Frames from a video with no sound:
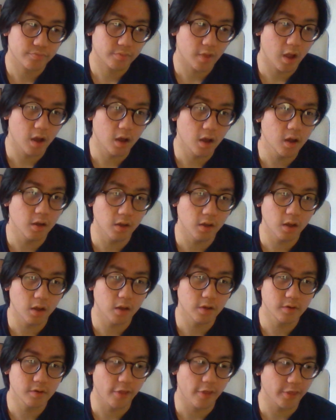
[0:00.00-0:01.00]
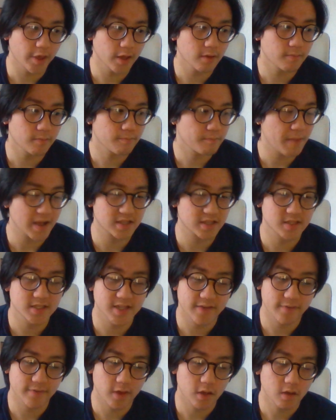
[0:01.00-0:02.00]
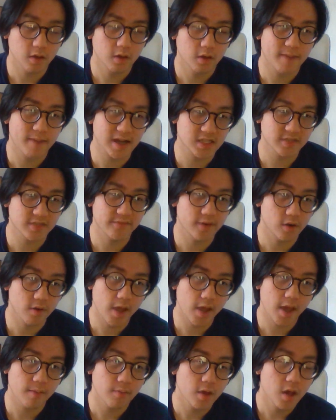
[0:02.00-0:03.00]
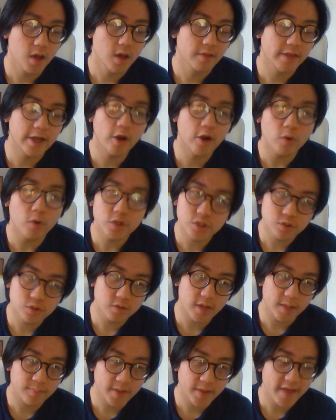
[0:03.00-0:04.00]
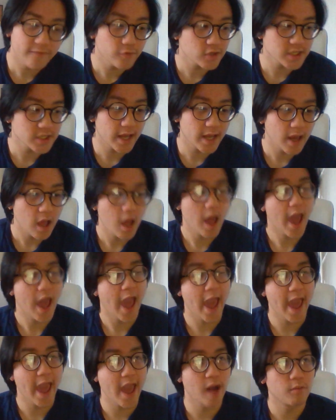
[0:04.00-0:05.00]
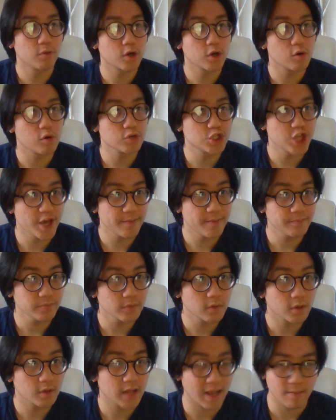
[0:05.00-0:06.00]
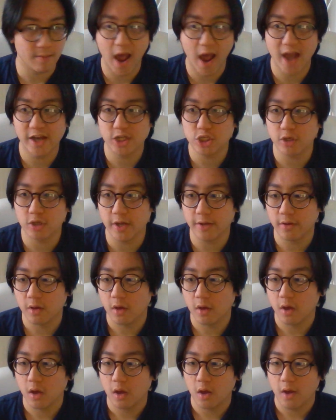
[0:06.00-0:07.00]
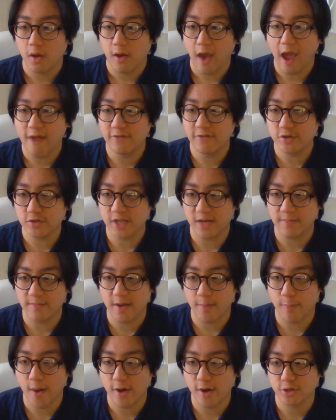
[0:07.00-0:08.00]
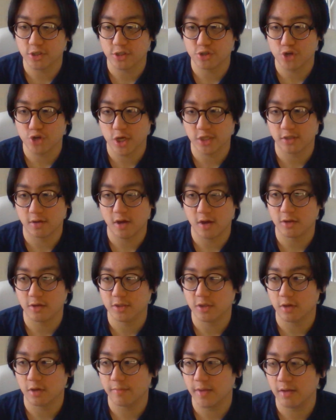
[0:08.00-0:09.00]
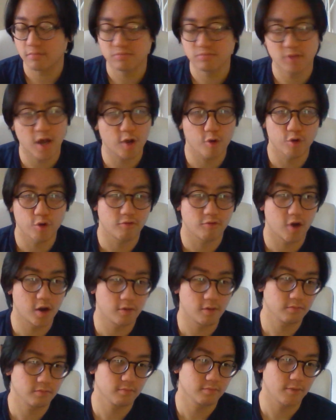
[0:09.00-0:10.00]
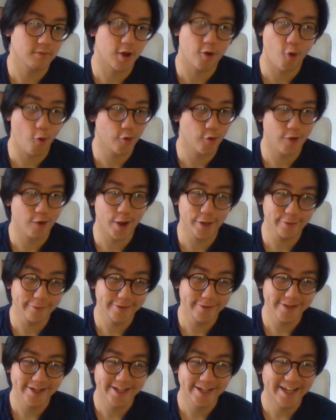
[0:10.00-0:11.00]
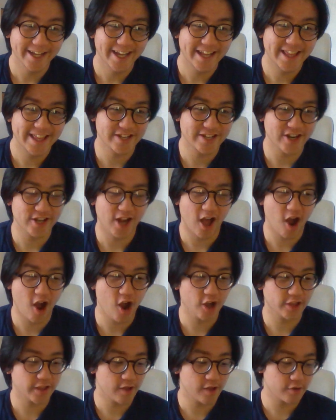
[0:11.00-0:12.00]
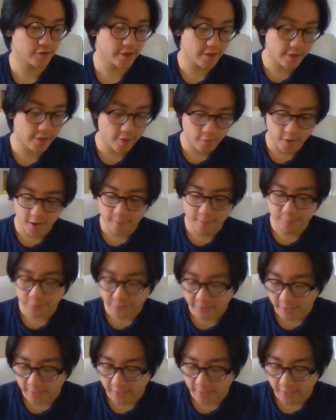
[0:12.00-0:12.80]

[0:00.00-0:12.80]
Nothing. Back to the TV. Back to the video game. They don't want you to do that. But if you said, "Hey, I'm gonna go gym," like I literally every single time my parents would try to start me, I go on a run. I go on a run. They tried to.